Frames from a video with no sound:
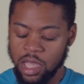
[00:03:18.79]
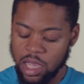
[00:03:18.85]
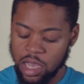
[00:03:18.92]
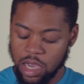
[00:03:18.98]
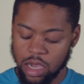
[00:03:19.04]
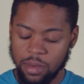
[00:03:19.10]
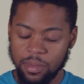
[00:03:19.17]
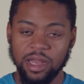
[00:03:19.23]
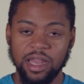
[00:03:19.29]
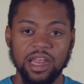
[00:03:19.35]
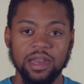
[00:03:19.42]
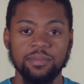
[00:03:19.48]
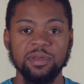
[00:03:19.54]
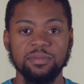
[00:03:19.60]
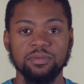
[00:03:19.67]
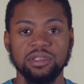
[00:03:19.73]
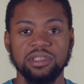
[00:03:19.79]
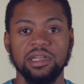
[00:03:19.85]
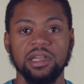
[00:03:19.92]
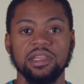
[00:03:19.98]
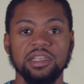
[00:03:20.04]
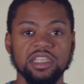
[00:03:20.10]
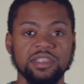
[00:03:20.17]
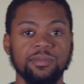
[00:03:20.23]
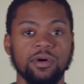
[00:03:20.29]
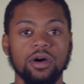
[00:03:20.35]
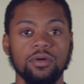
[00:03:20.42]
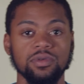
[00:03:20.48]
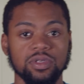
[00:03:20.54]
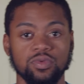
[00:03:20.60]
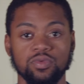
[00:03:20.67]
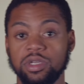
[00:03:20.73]
A lot of people said that this ball
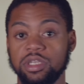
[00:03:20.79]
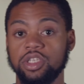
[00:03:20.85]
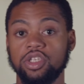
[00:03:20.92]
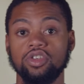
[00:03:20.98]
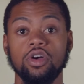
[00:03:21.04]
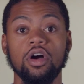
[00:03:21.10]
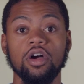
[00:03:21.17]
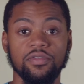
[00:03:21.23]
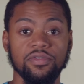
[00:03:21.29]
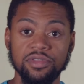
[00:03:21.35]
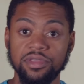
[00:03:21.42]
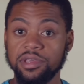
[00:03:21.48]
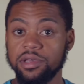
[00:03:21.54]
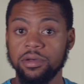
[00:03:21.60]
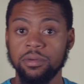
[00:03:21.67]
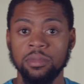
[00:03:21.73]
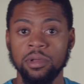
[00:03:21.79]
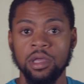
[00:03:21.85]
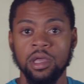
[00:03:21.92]
was really strong for them.